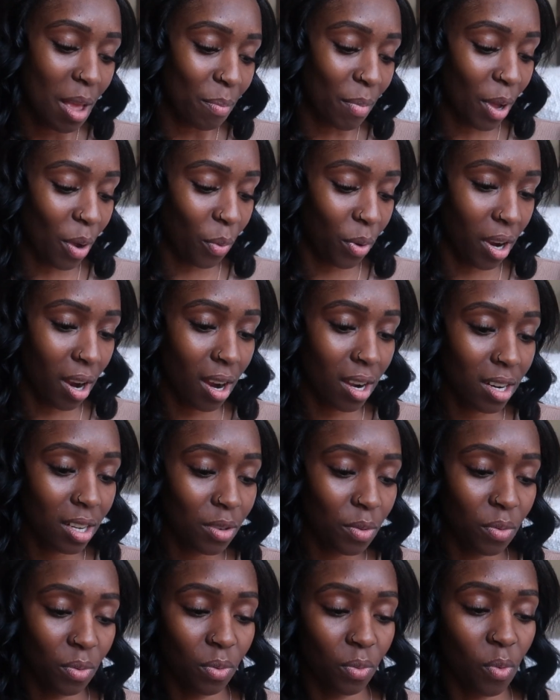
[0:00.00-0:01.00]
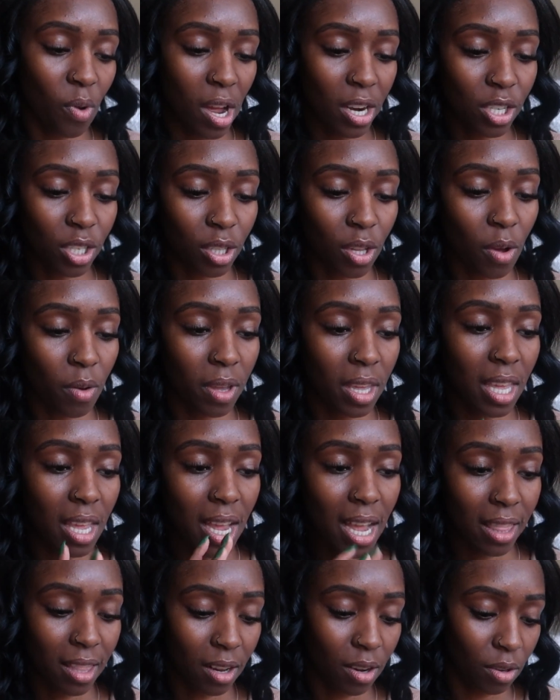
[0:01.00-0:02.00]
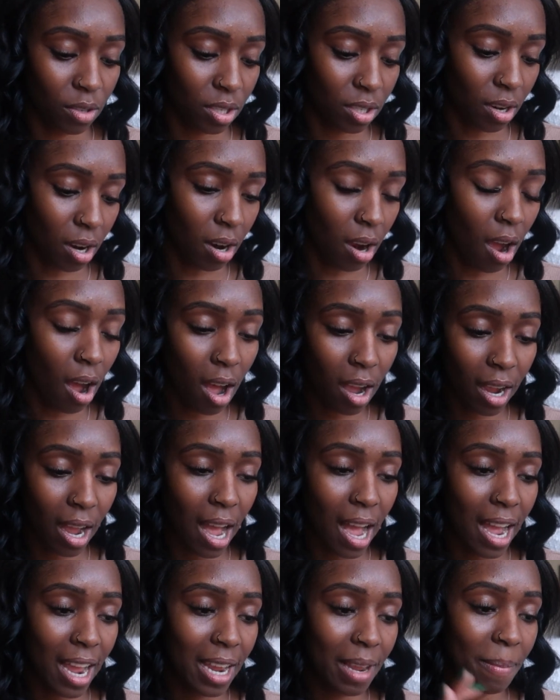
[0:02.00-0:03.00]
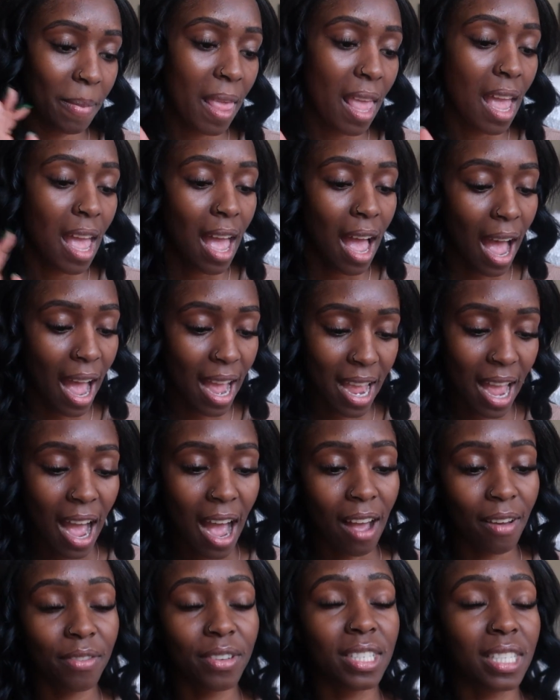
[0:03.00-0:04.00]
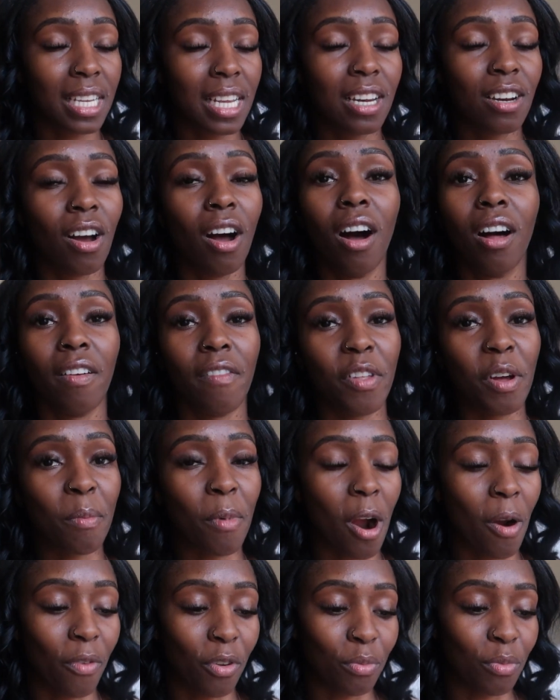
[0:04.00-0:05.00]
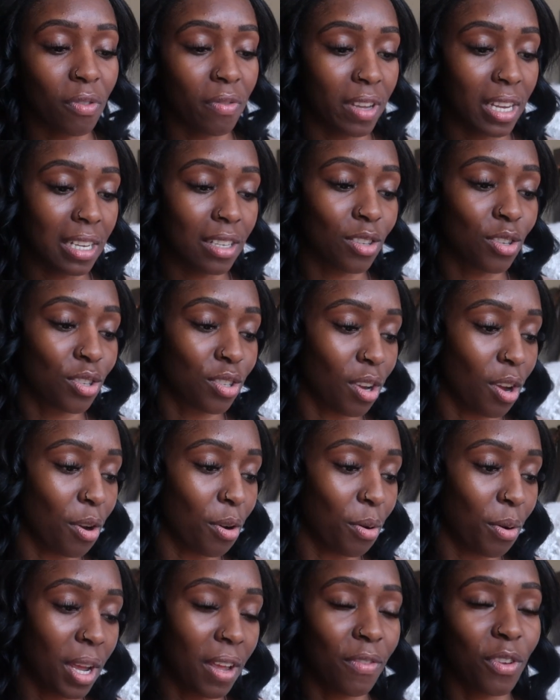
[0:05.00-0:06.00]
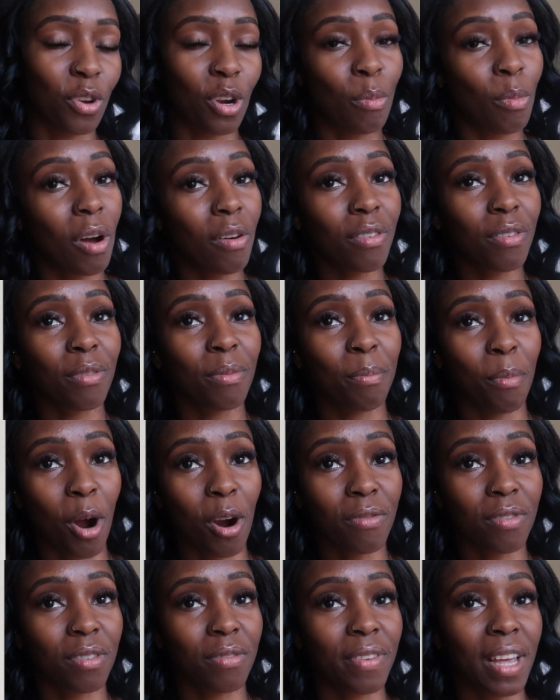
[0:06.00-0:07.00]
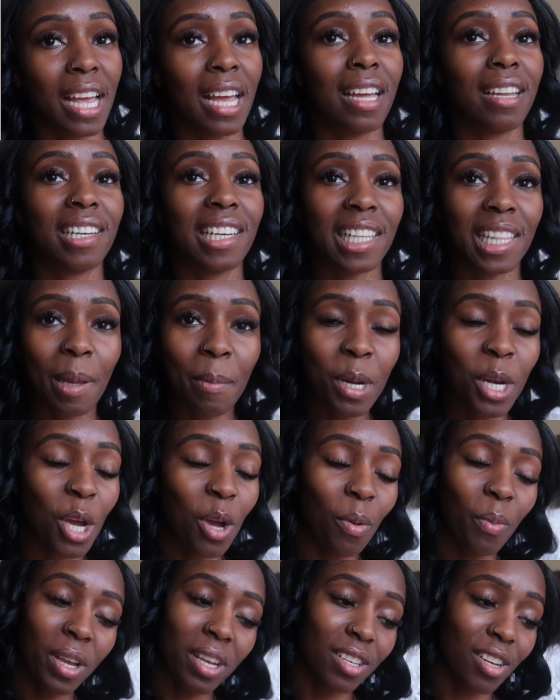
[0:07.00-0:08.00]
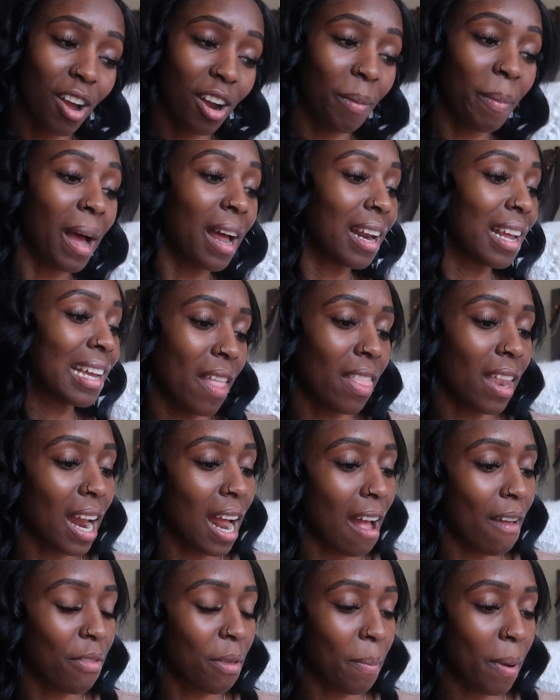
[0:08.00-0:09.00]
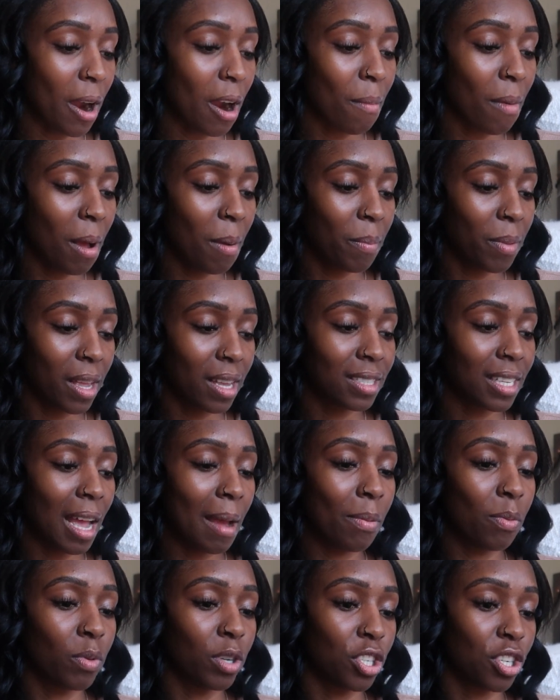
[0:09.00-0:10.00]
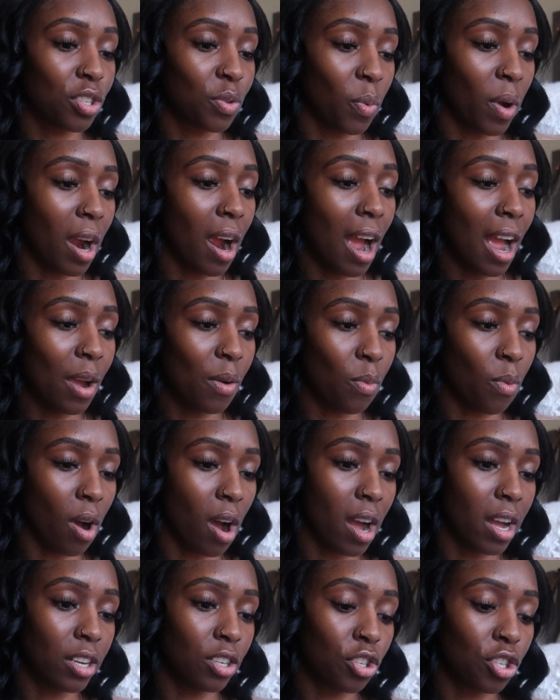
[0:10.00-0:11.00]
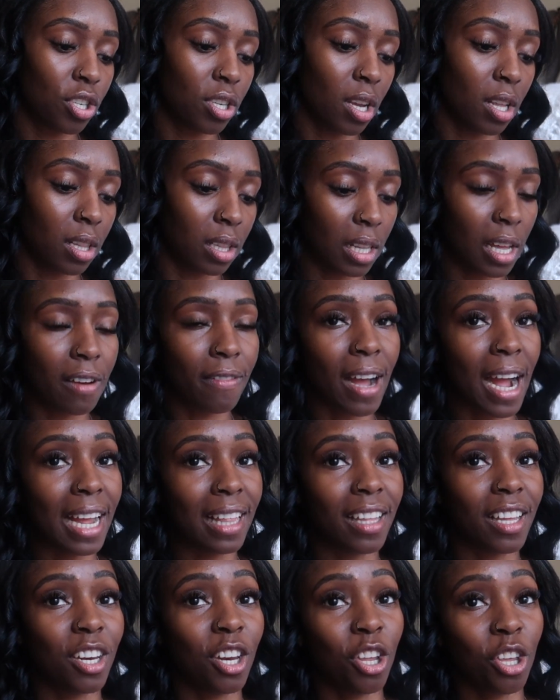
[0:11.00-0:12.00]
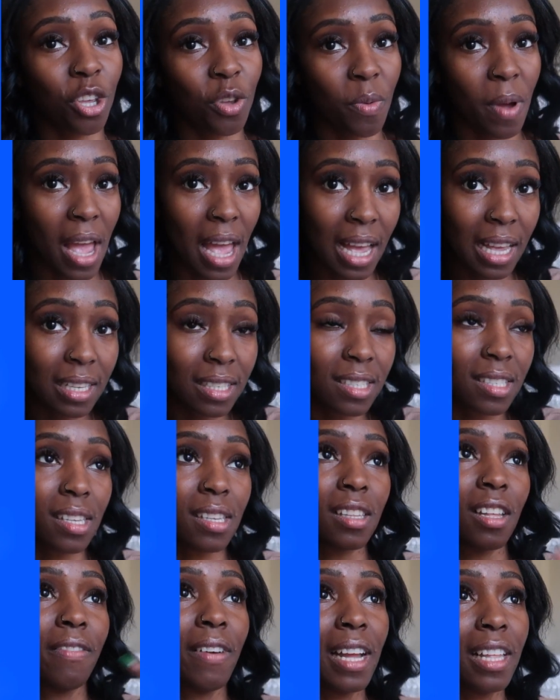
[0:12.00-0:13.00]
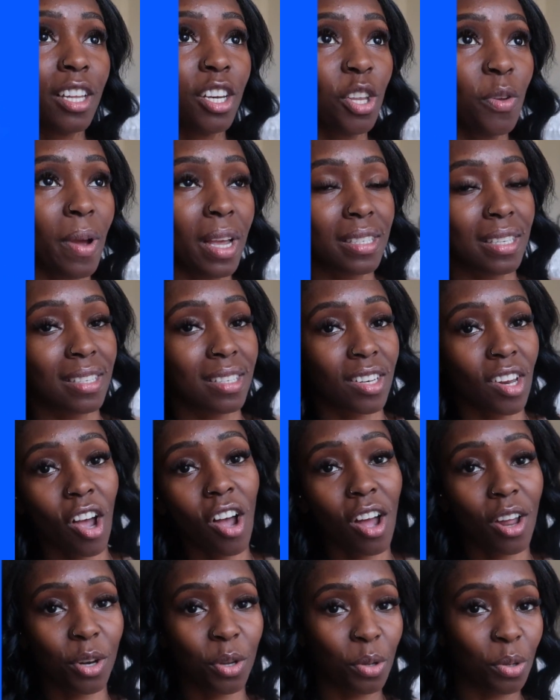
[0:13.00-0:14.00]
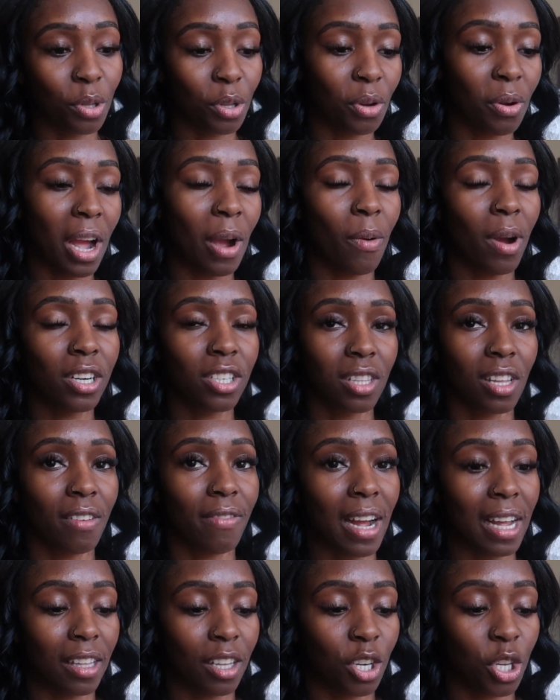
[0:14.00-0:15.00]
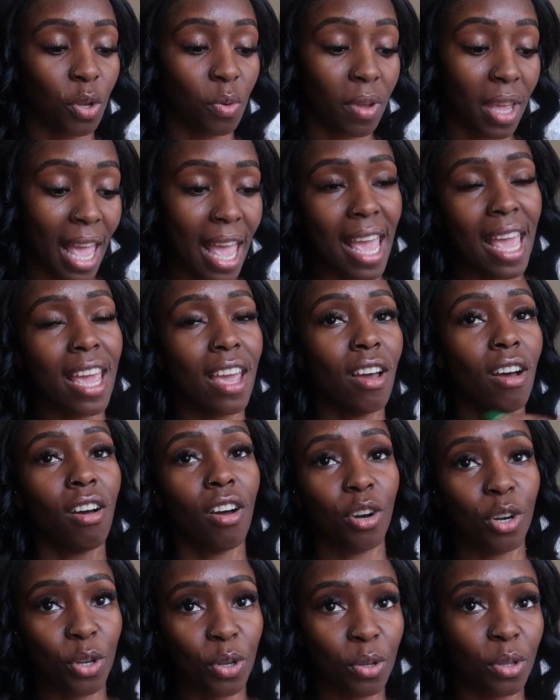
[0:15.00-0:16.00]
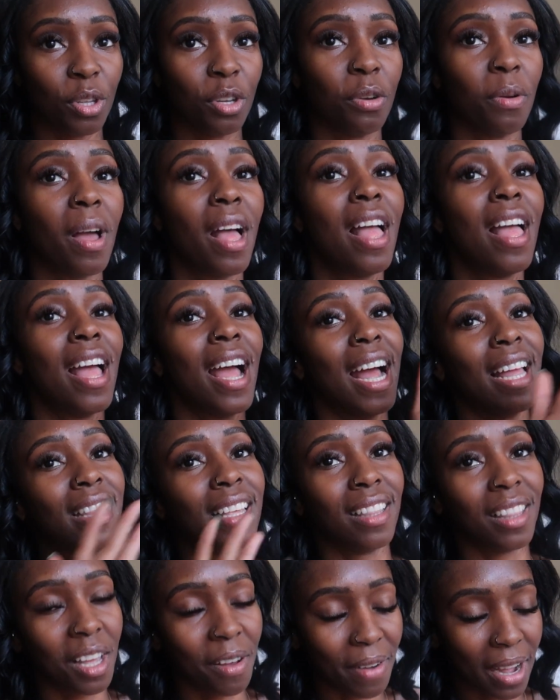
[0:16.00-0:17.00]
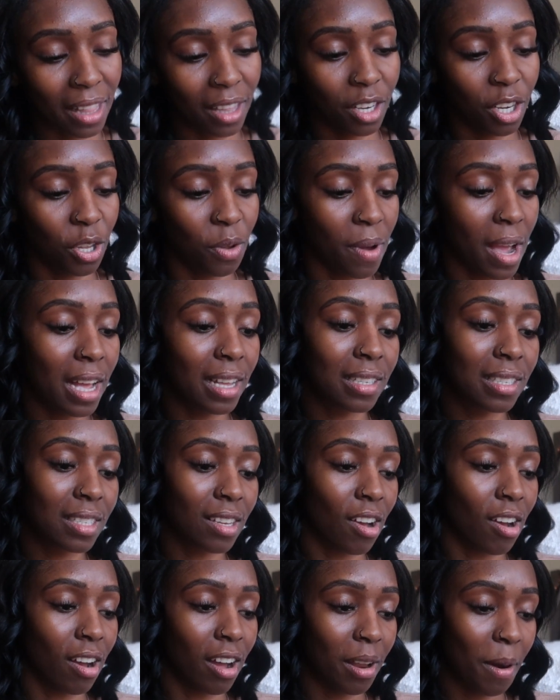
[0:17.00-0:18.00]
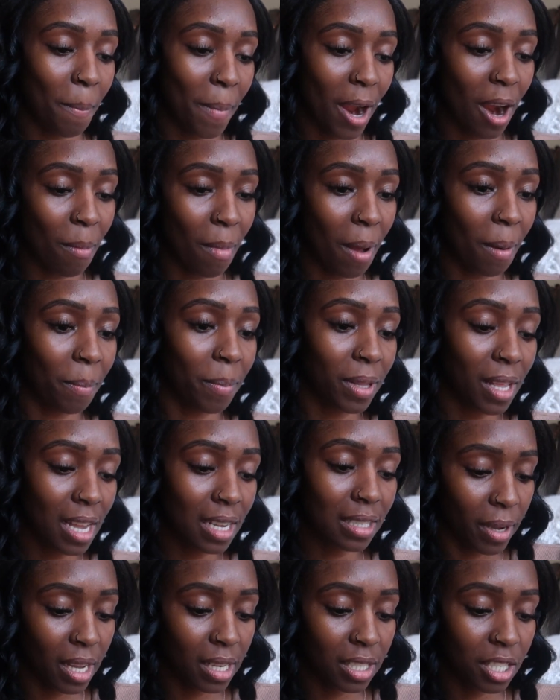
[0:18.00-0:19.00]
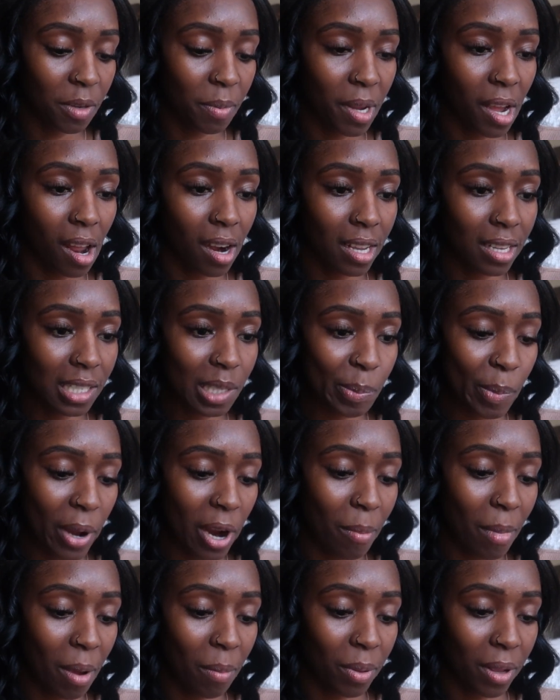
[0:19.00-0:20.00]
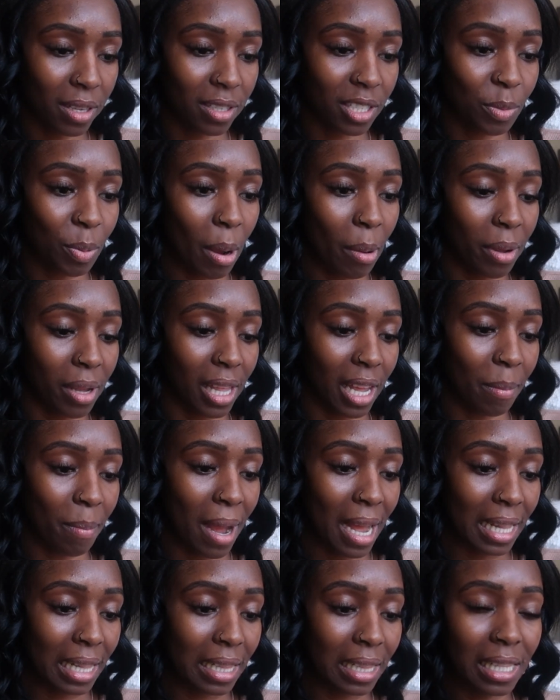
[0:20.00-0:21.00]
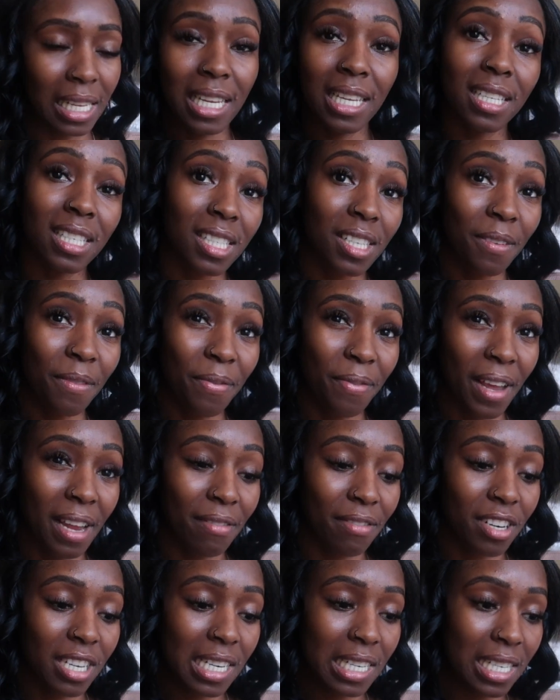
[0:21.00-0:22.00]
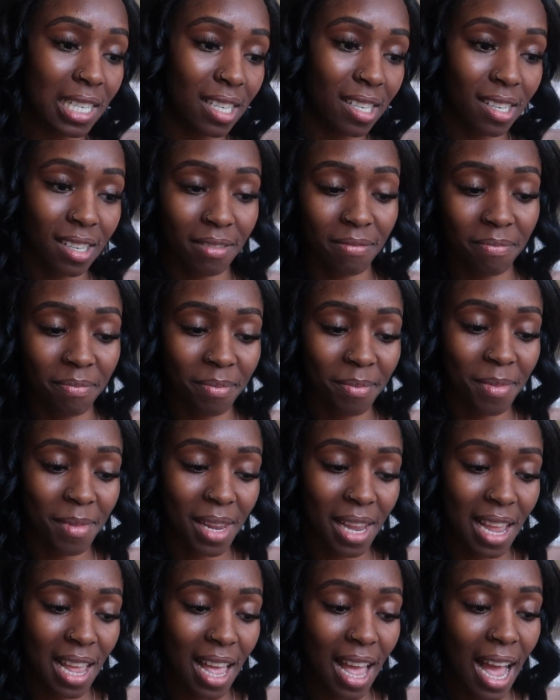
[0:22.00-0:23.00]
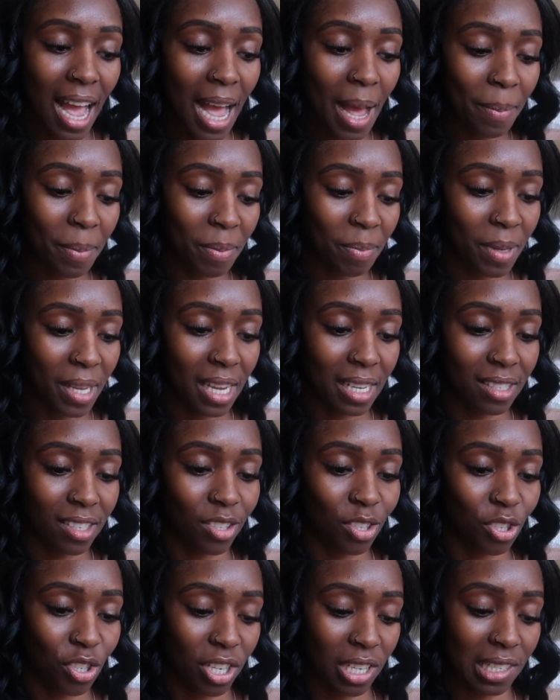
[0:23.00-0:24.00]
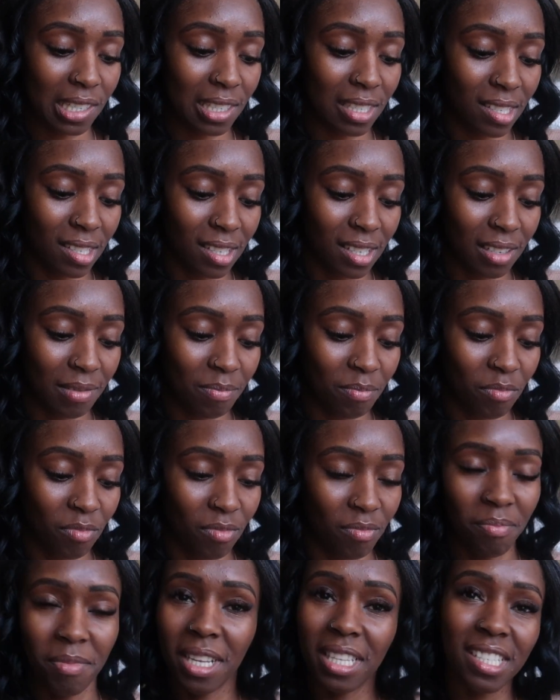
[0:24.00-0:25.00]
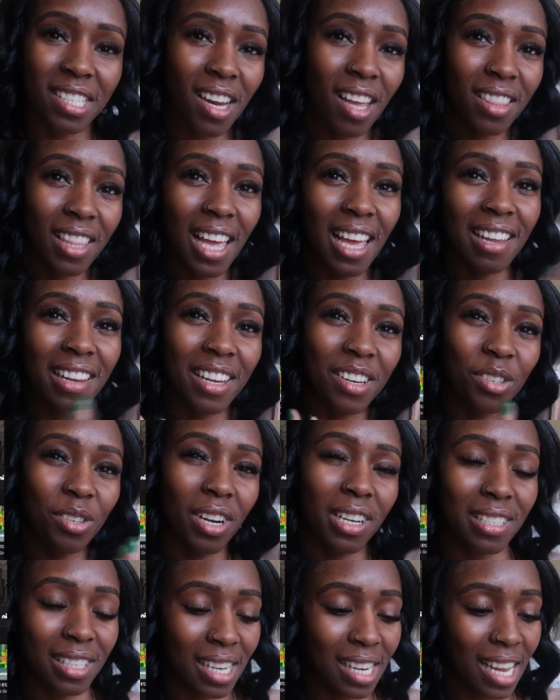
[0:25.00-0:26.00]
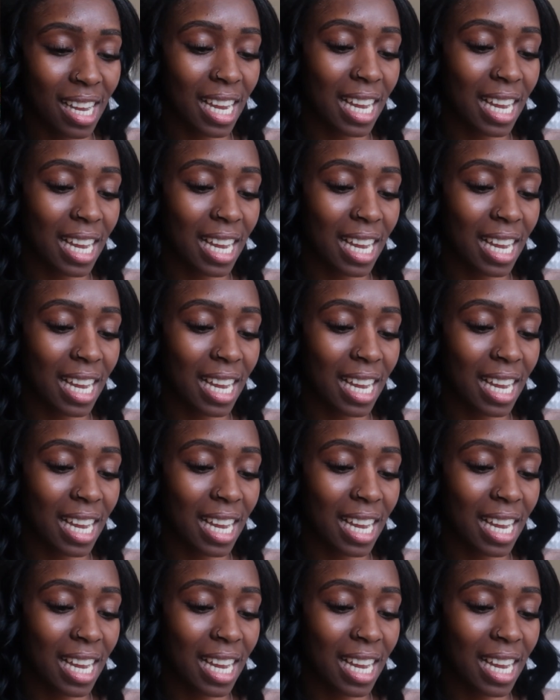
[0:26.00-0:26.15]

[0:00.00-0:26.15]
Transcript: but we are gonna watch Loki and then start Hawkeye. I have seen all of the Marvel movies, so if you're a Marvel fan, let me know, we can talk about it. And then I have the Paramount Plus app, which is where I watch Love Island US. Love Island US is not on Hulu. I watch Love Island UK on Hulu, and then Love Island US on Paramount Plus. But to be honest, Paramount Plus is probably like my least favorite app because it's not that interesting, I